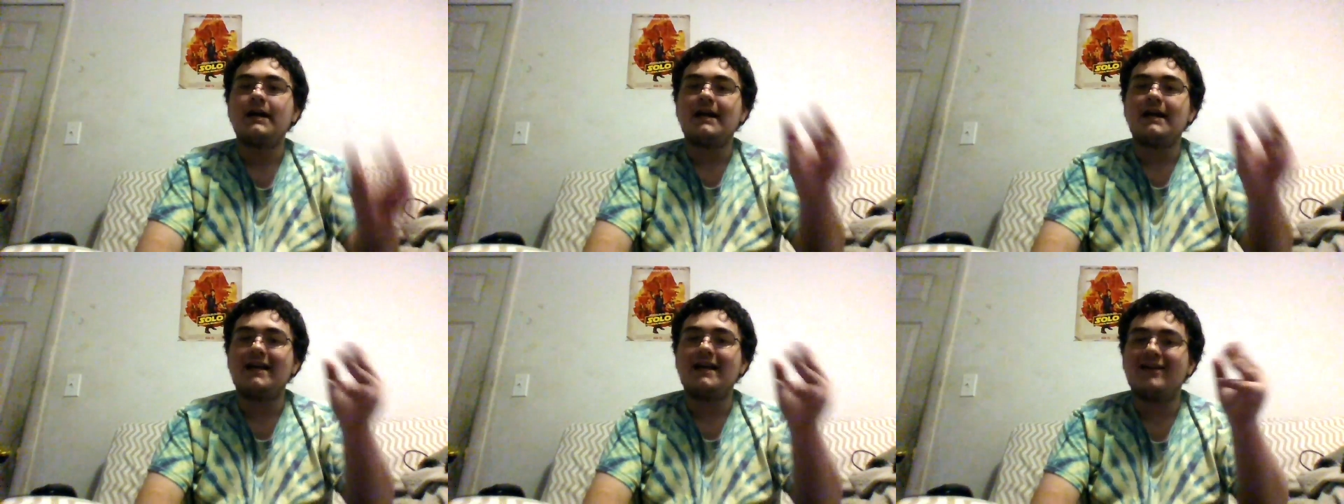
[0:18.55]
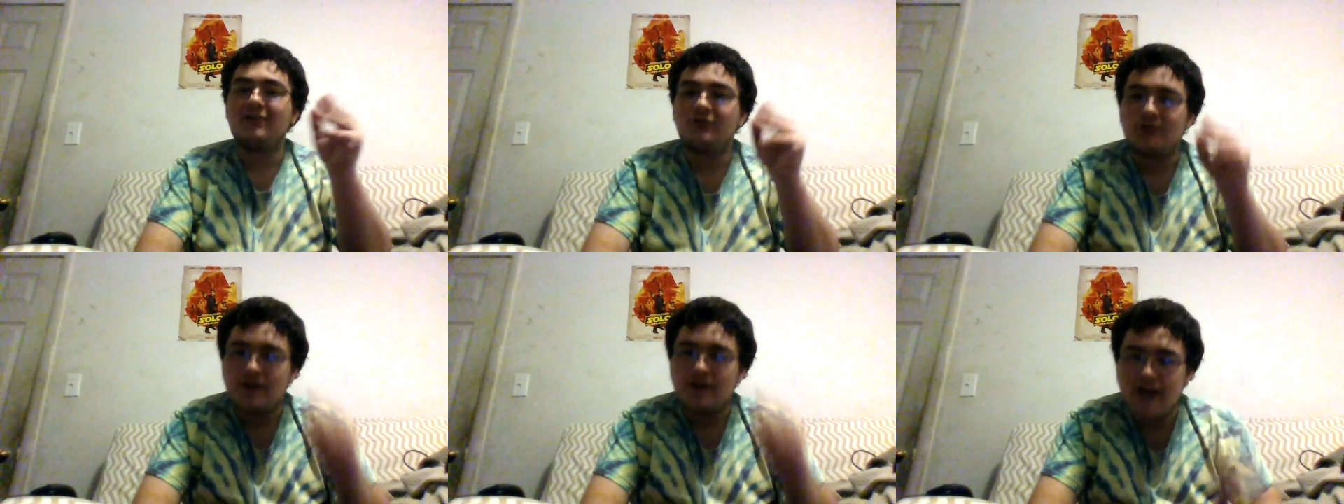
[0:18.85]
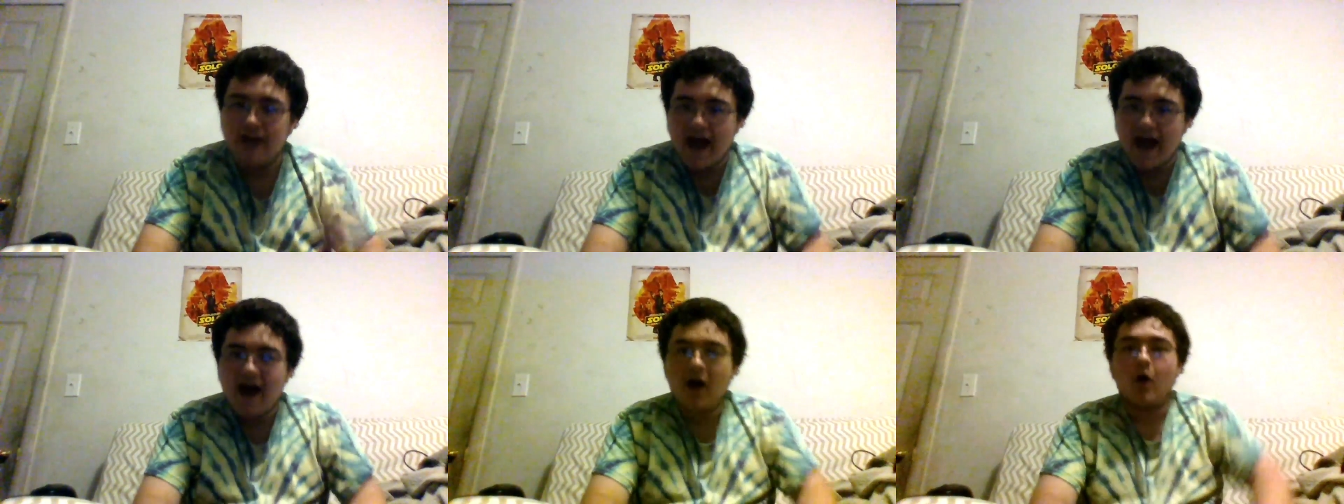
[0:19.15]
is
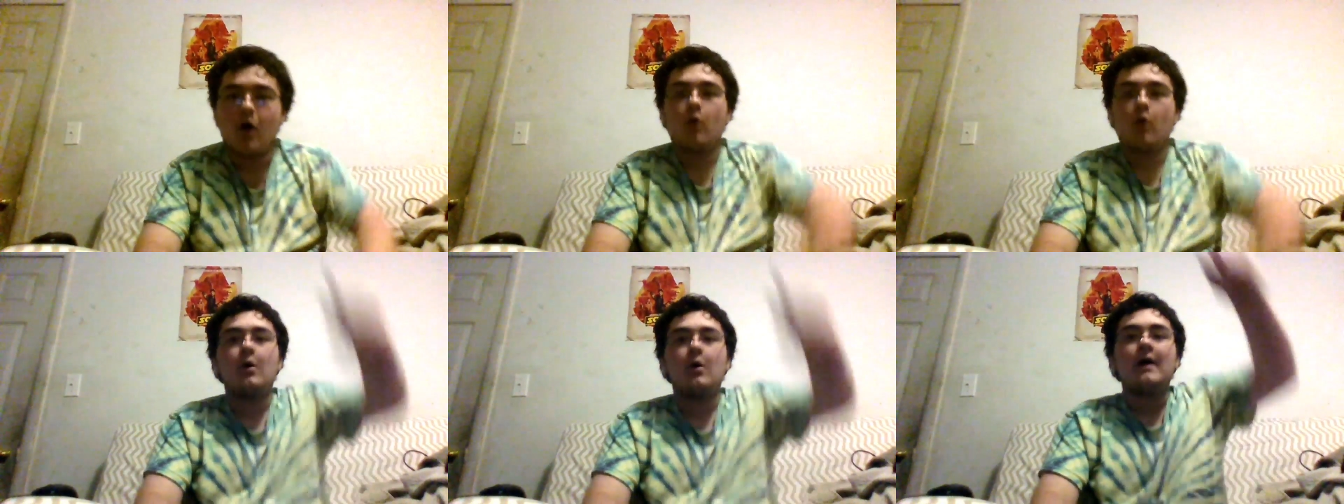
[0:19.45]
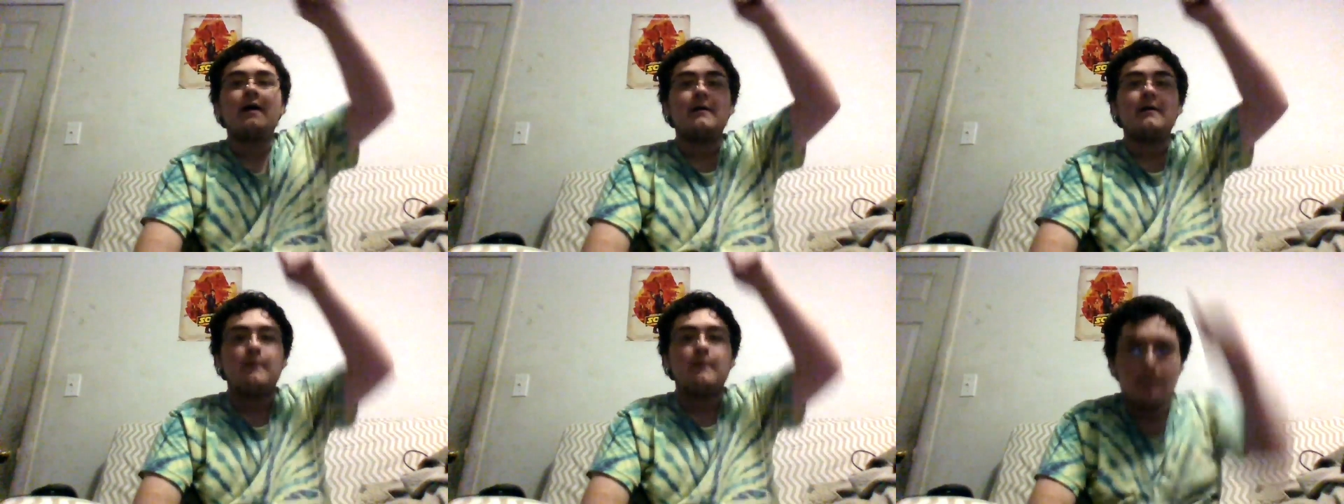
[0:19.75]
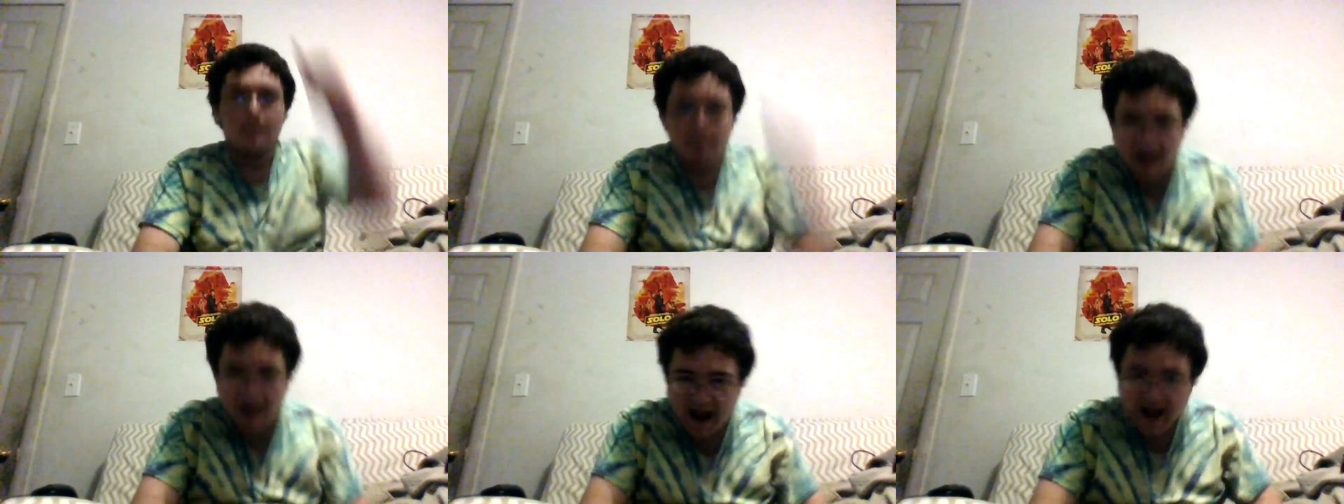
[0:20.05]
now
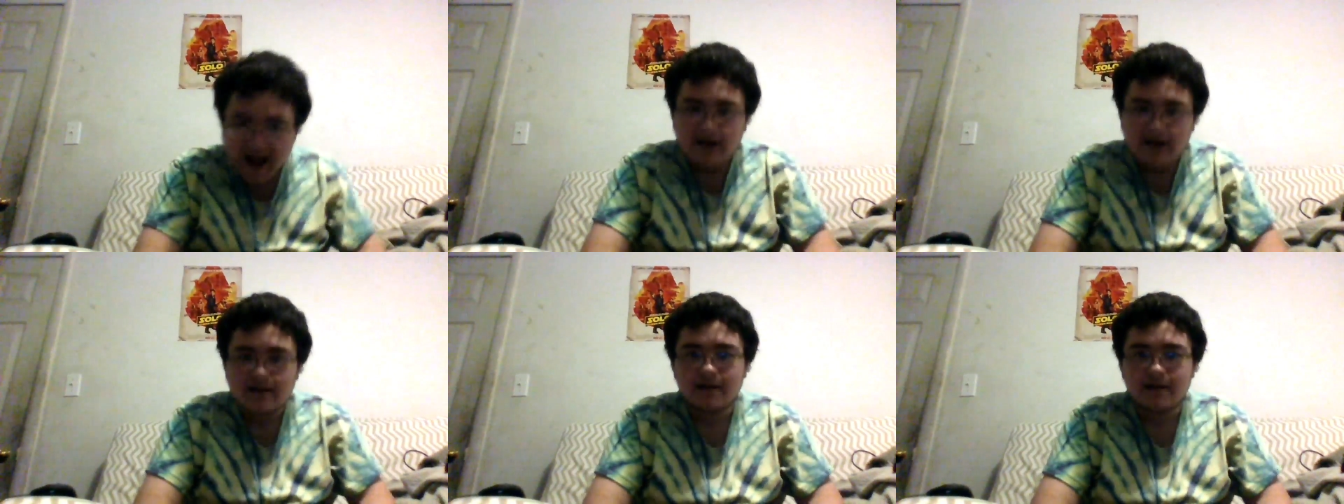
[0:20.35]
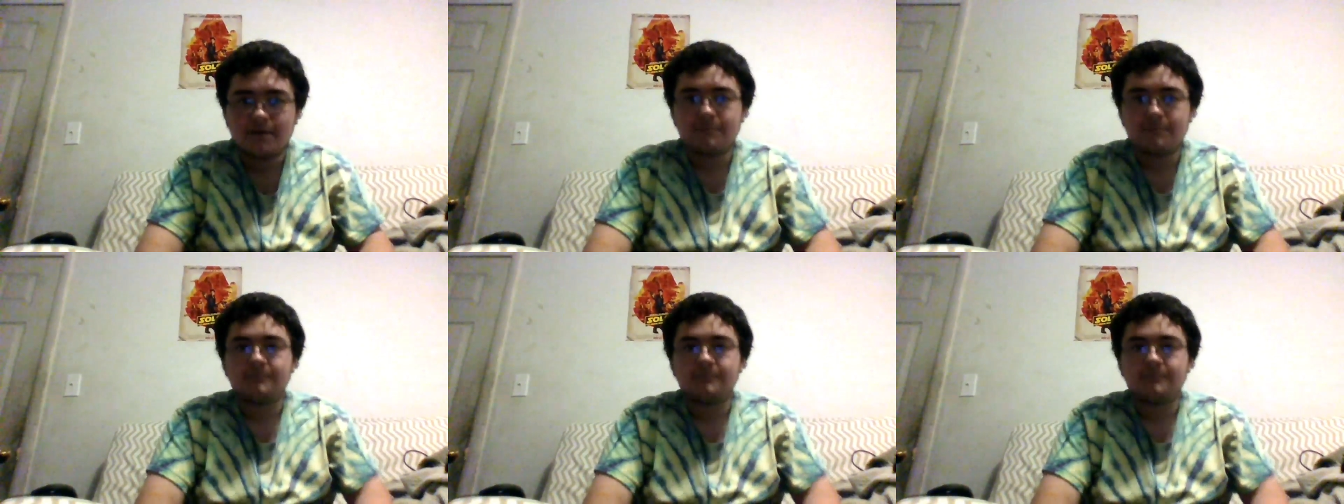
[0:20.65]
back.